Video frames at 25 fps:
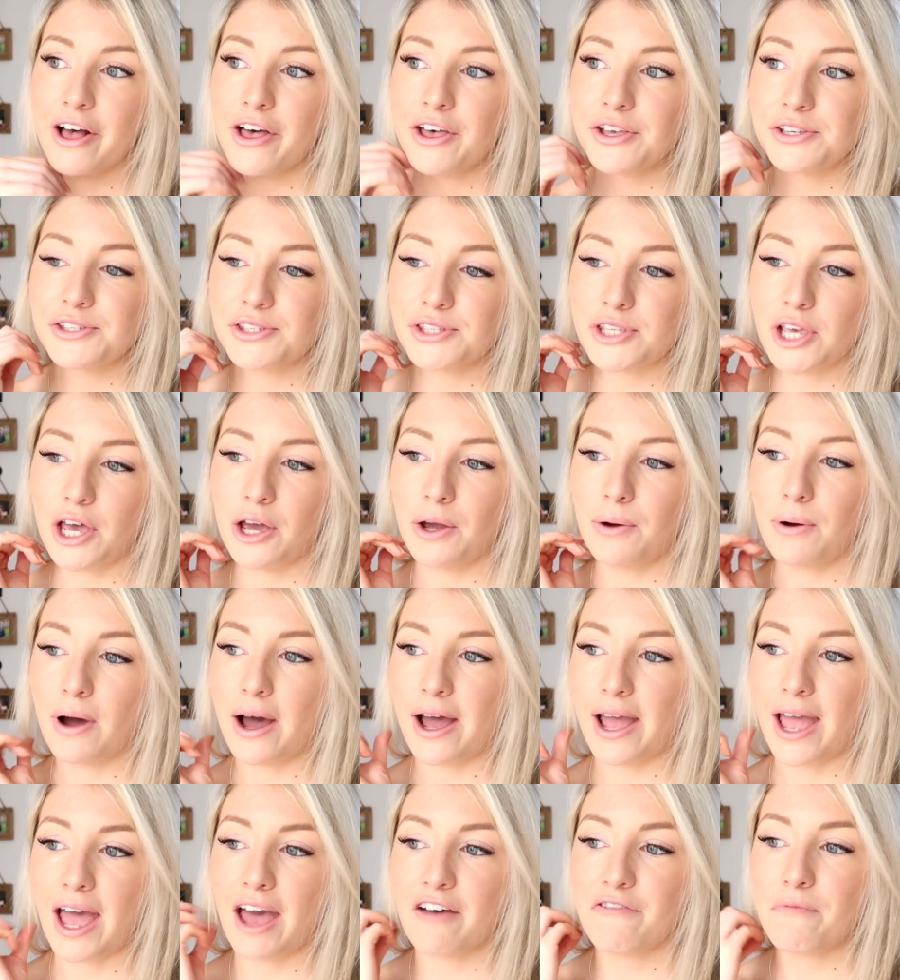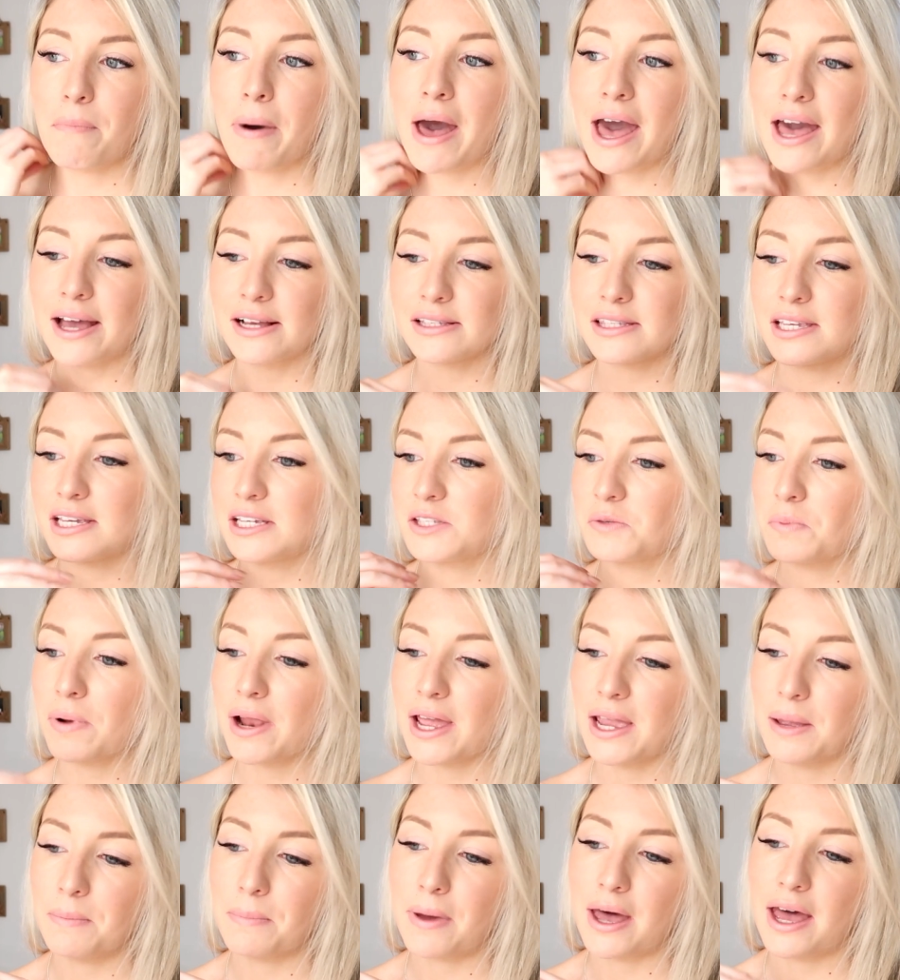So I have packed his
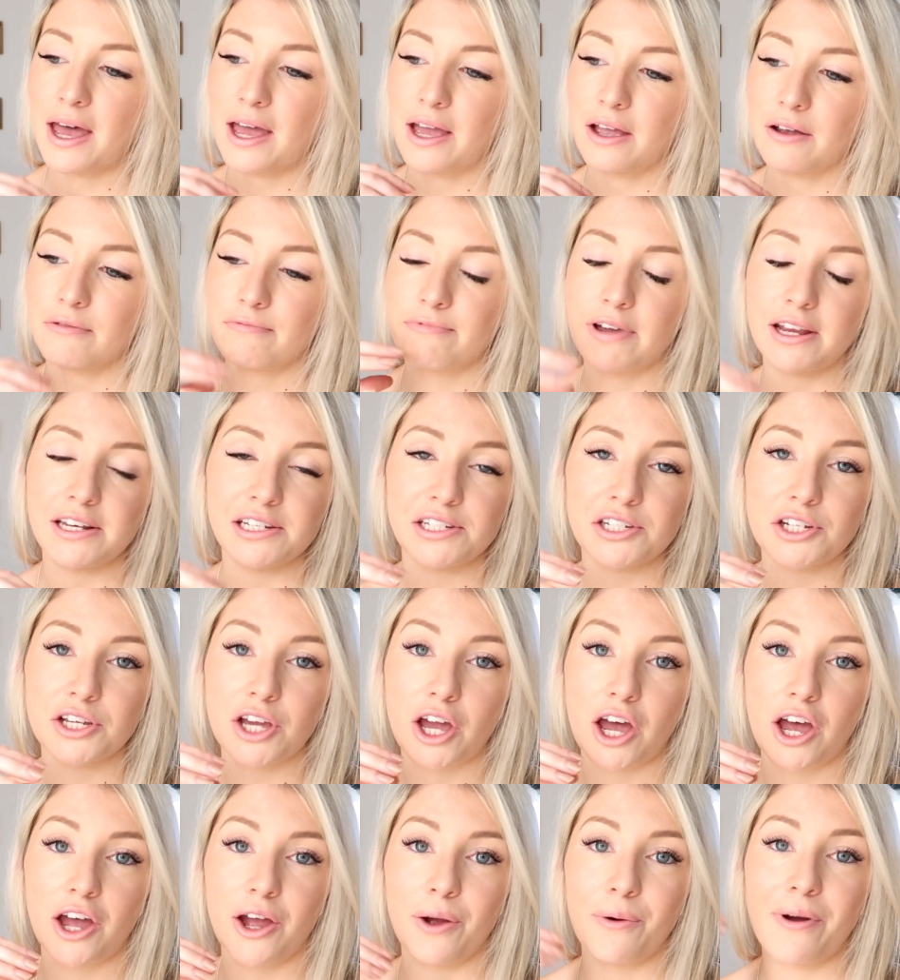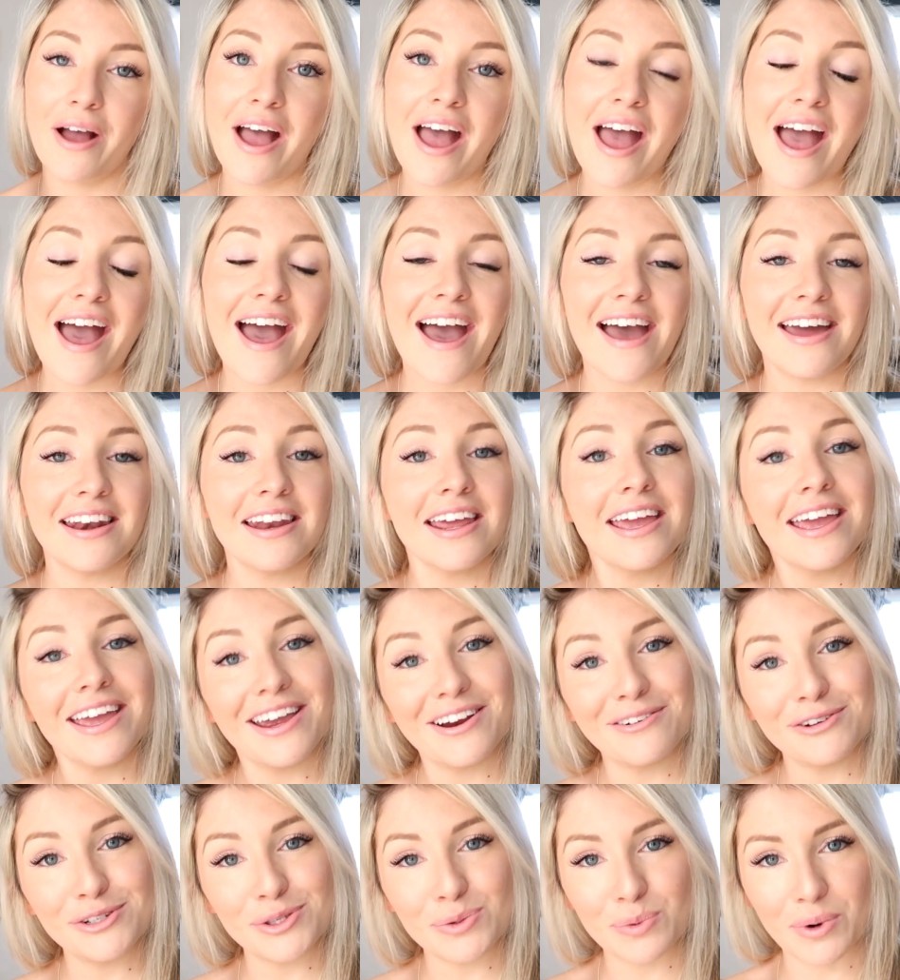plane bag ready to go, and
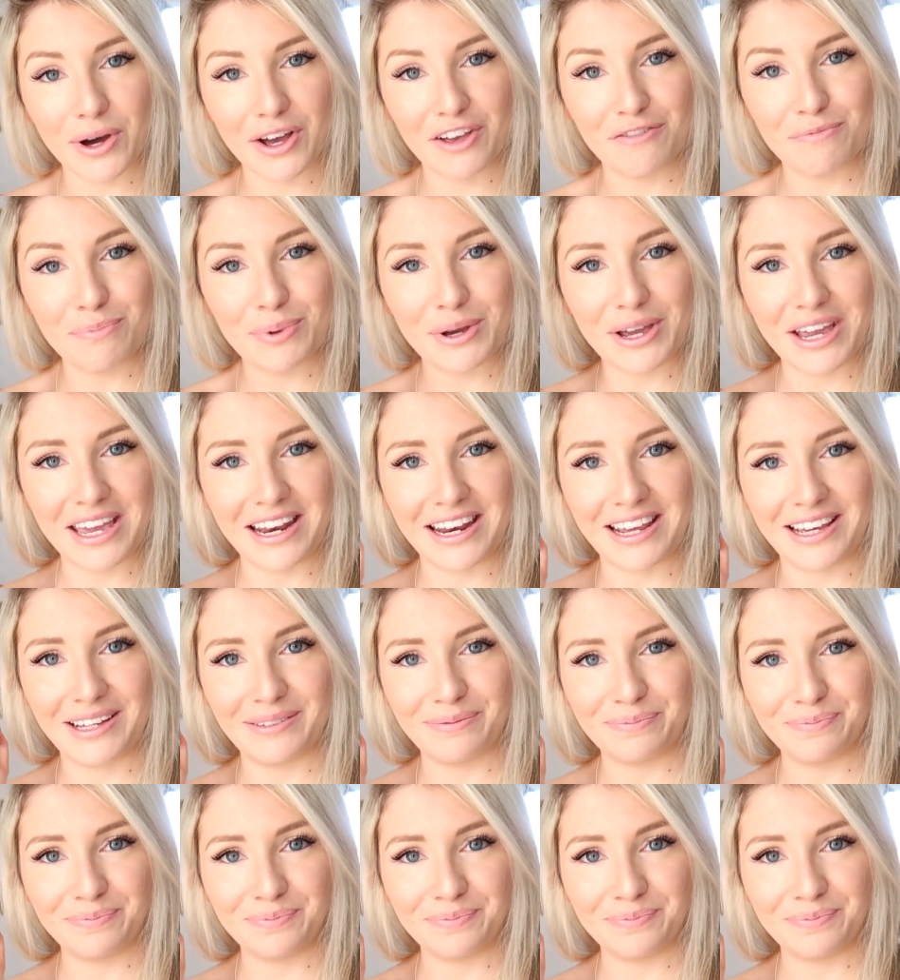here is what I've put in it.